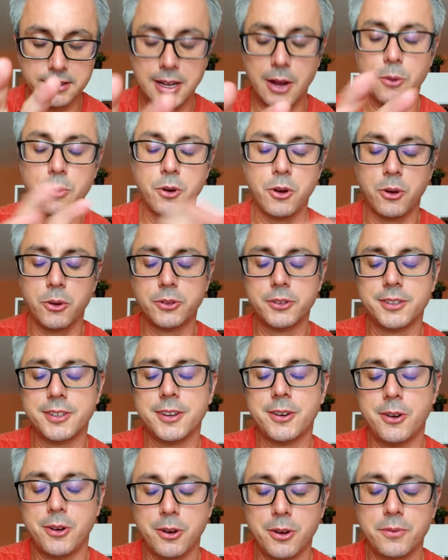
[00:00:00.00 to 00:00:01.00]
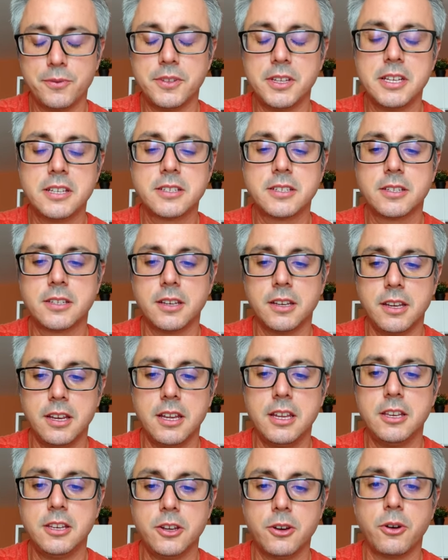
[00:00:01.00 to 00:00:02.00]
download all of this
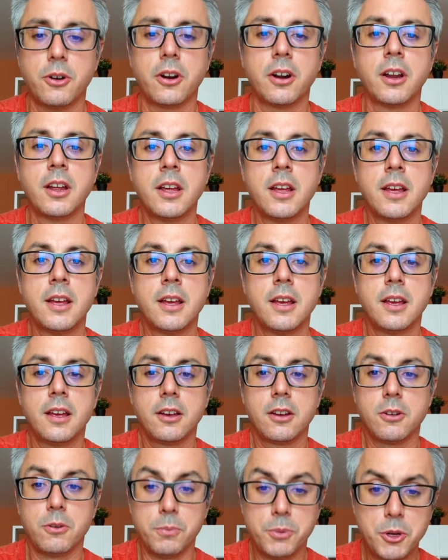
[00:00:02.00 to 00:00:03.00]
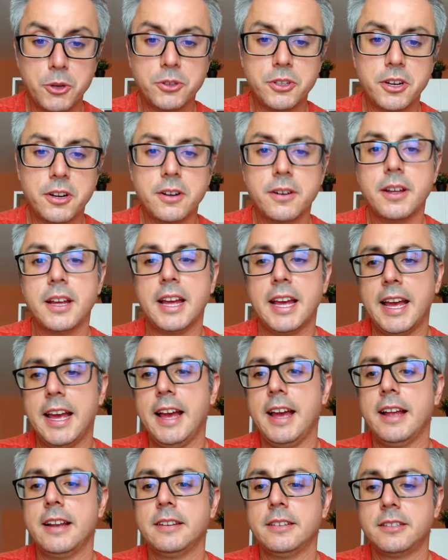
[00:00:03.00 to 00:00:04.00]
in your computer
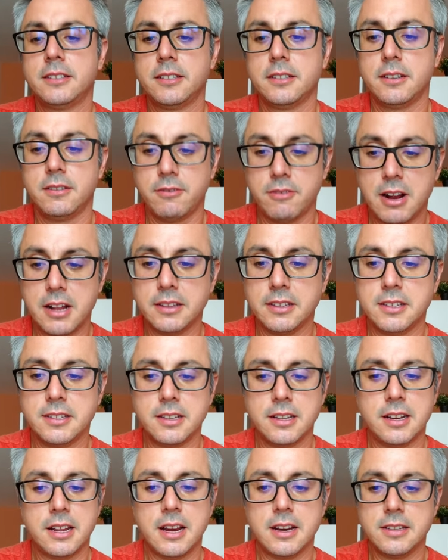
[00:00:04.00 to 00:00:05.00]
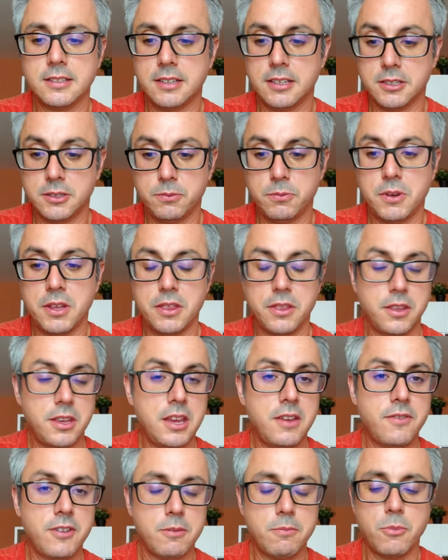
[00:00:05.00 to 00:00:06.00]
and run this analysis with
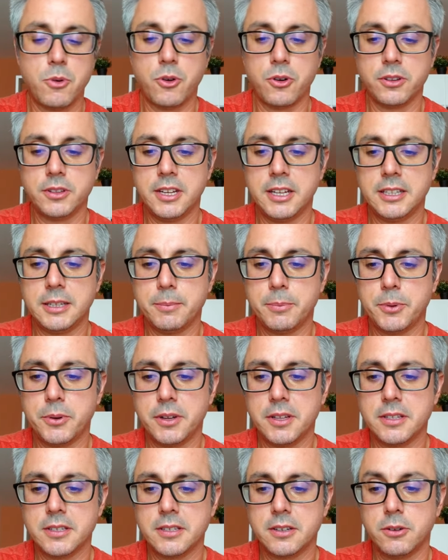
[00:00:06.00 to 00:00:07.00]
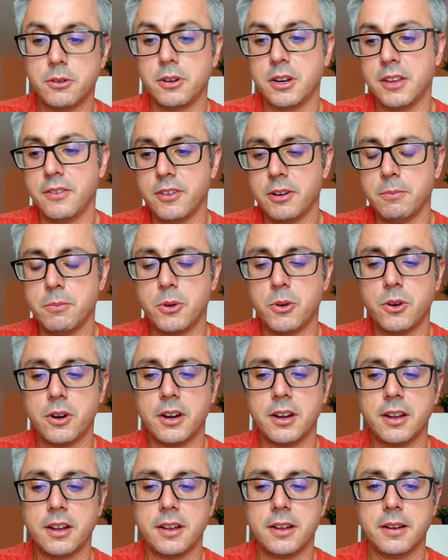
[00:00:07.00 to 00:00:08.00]
even more data points or even
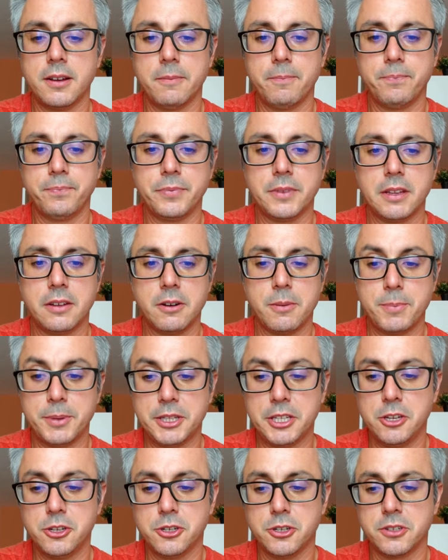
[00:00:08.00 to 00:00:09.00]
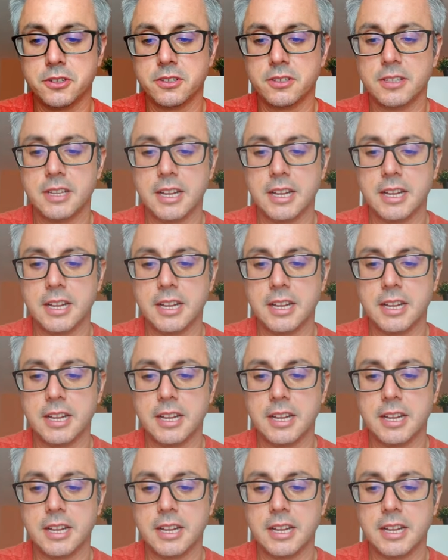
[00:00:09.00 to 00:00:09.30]
more repetitions